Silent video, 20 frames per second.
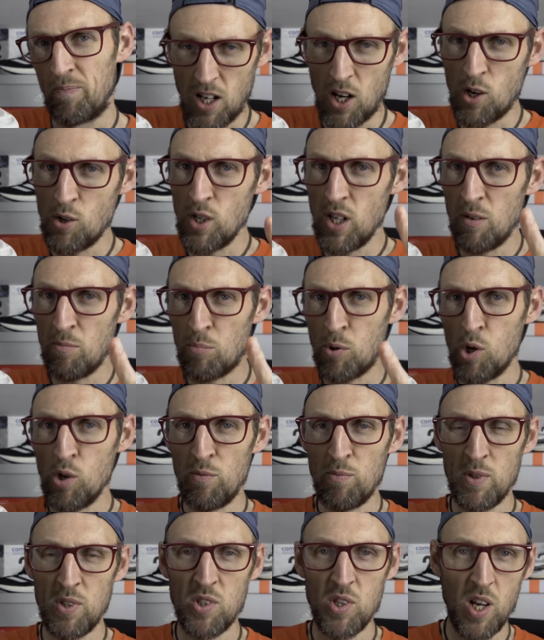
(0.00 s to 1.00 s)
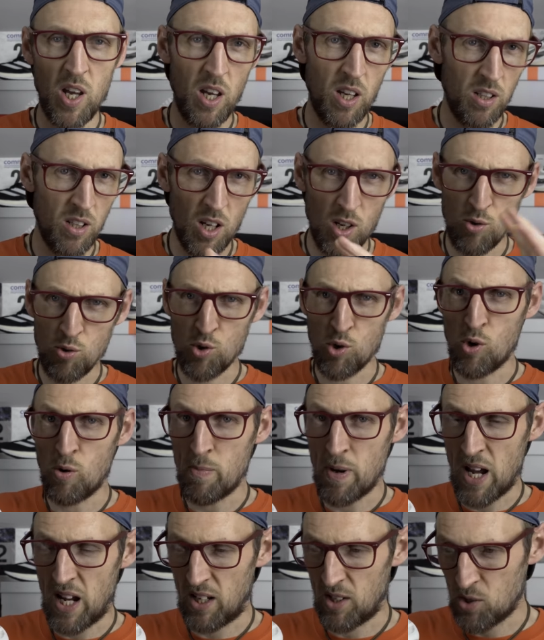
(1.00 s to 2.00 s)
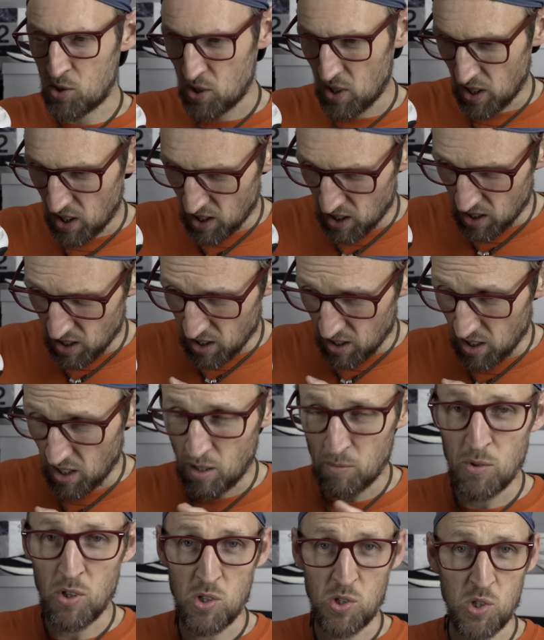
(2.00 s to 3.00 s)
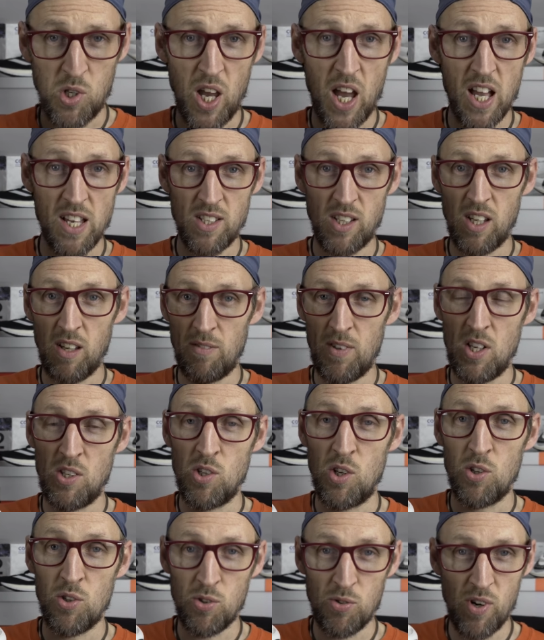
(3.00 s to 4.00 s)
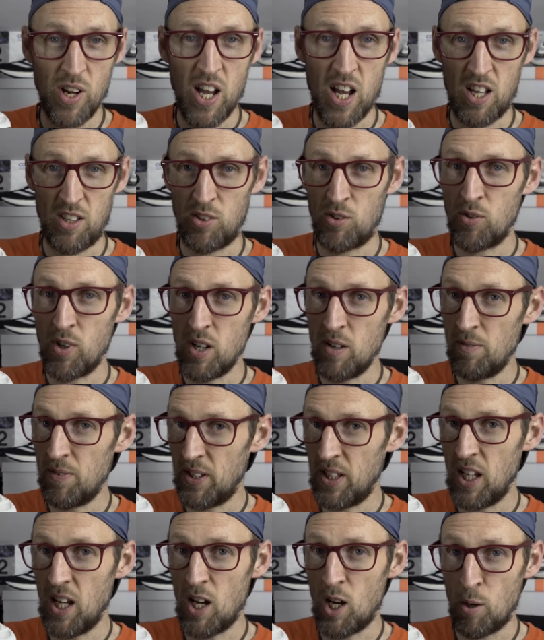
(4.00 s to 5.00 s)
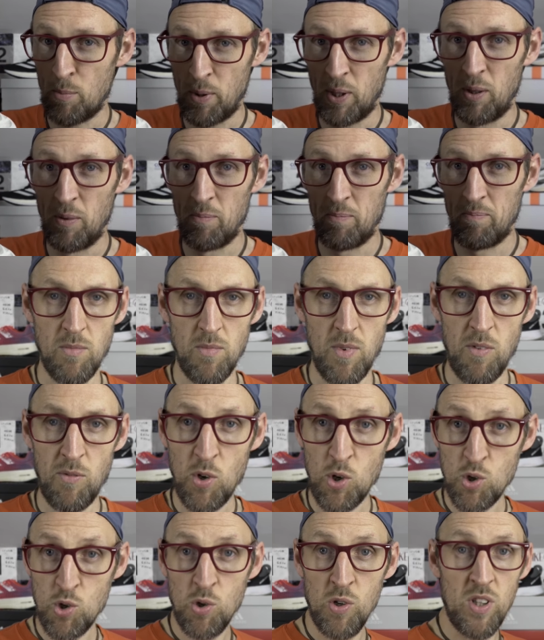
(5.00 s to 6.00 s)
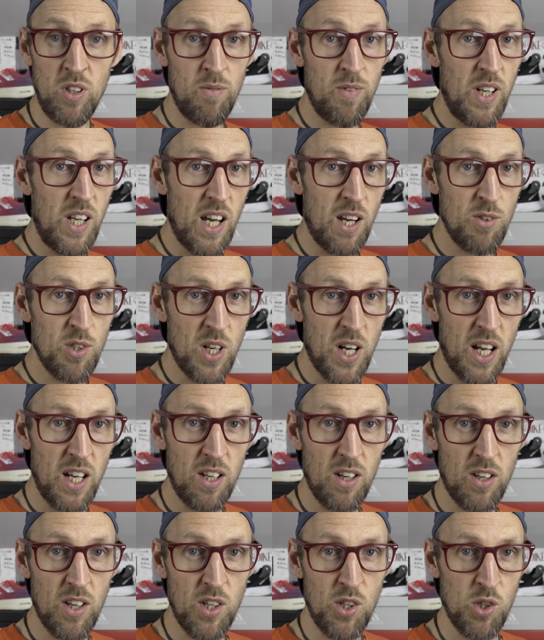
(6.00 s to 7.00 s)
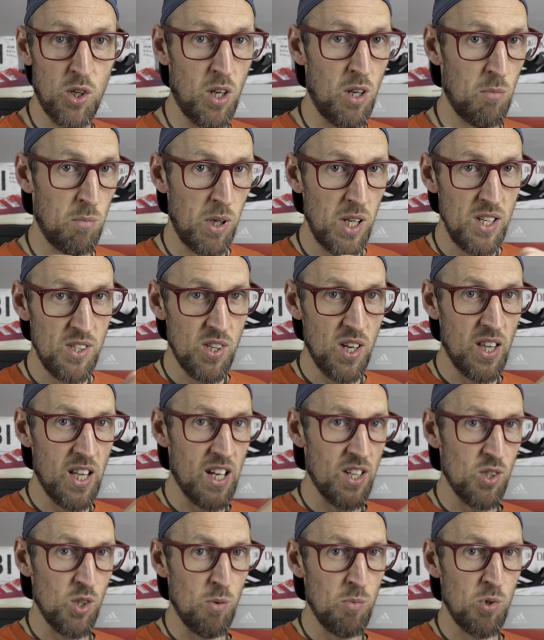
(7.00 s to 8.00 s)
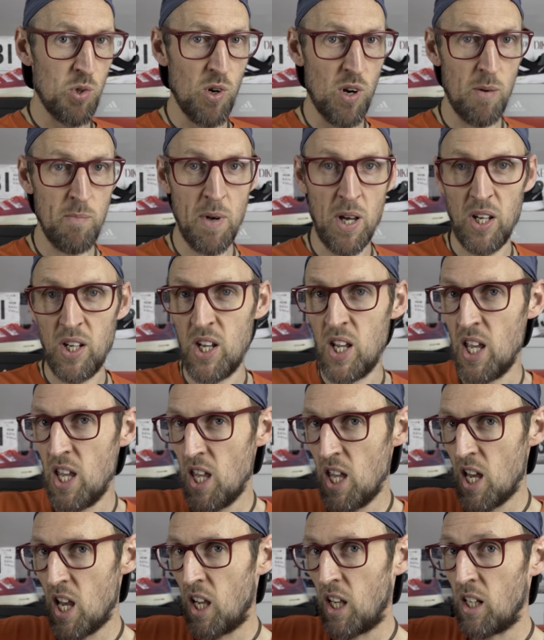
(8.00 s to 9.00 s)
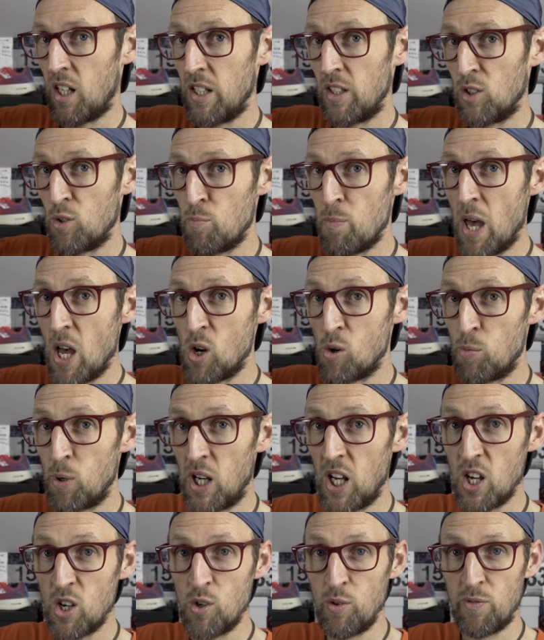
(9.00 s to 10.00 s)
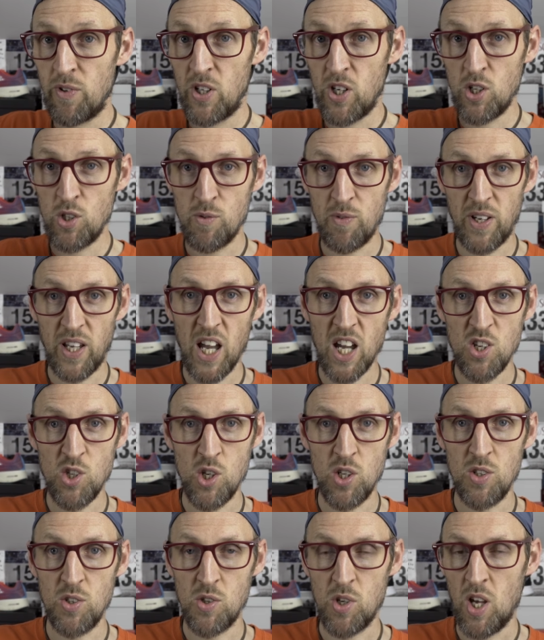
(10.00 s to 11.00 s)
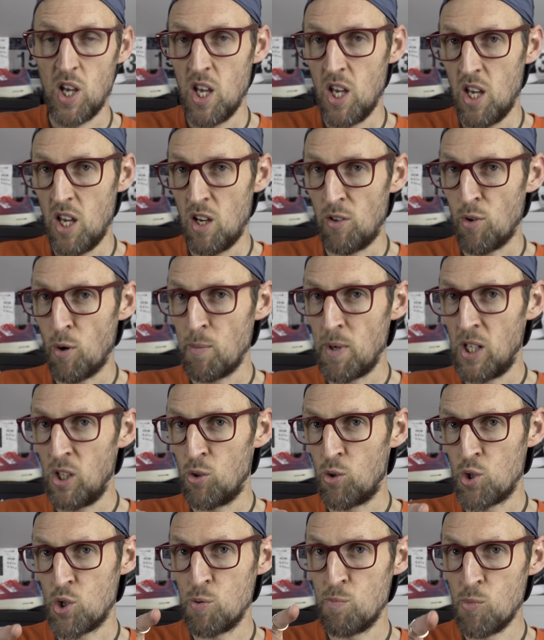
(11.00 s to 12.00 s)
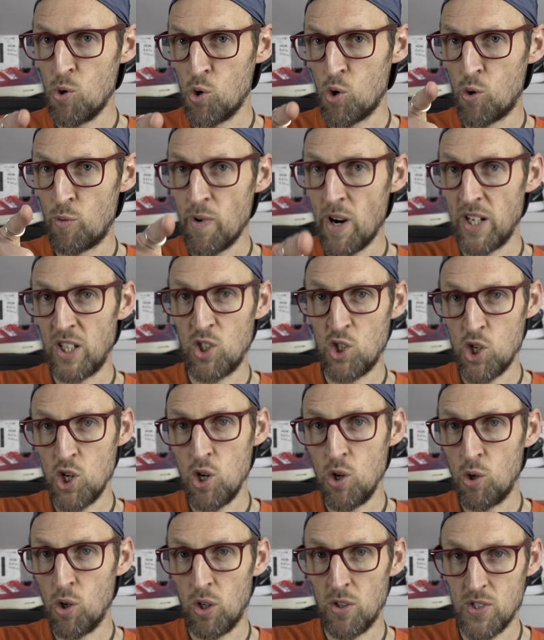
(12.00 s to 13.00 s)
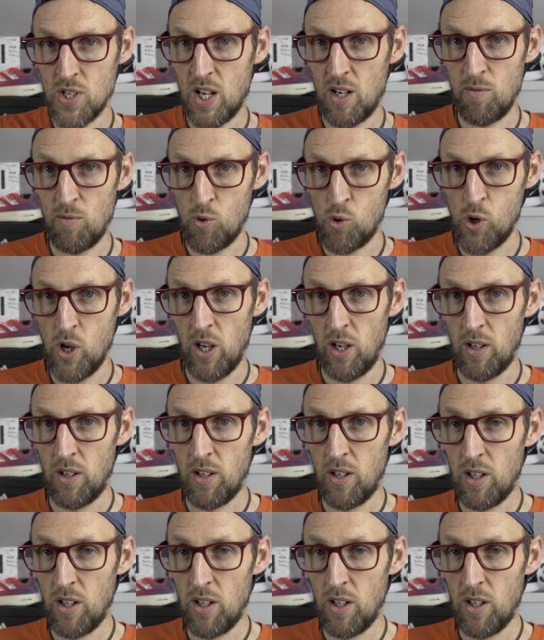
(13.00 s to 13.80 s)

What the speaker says: Only improvements here, no drawbacks. I'm not scared to give this a 3 out of 3 for the upper. If you're enjoying the video today, guys, please hit that subscribe button and click the bell below for notifications of when we launch more running shoe content for you.